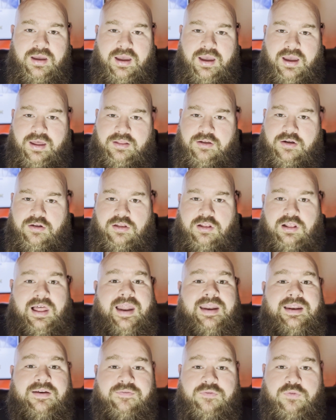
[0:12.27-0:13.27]
There's a
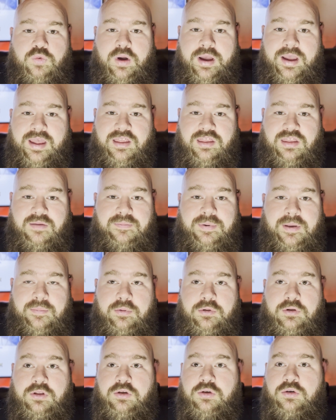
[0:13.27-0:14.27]
lot of different ways that
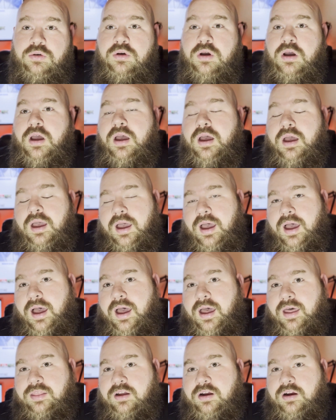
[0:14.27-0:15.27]
people do
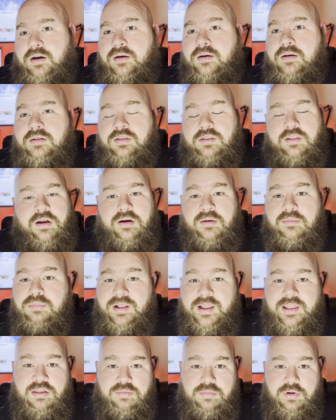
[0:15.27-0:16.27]
their
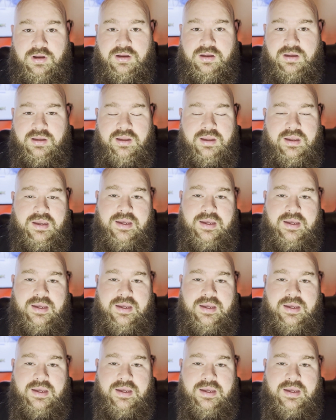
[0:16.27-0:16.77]
Blitz book.